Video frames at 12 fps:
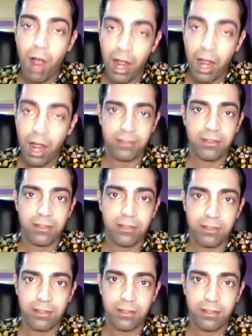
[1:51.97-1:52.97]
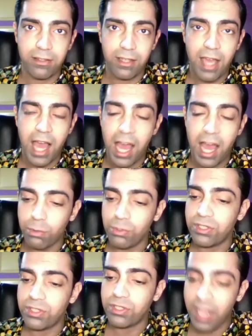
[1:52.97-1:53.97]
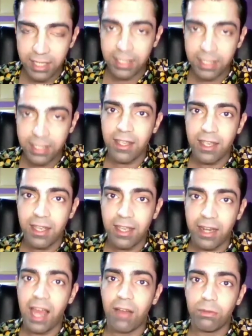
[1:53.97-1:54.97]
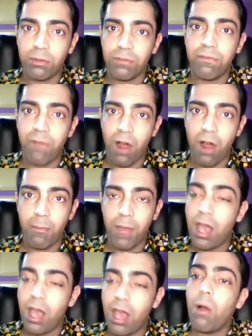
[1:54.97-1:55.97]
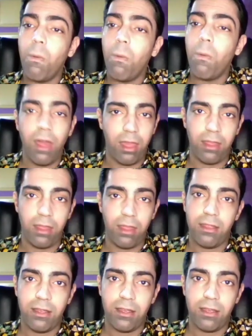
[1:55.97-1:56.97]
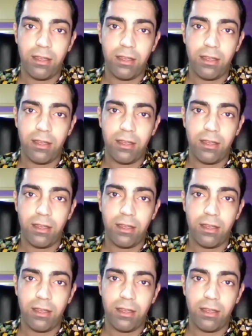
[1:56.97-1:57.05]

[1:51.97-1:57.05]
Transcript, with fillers: buy it, how to stake it, and how to farm with it.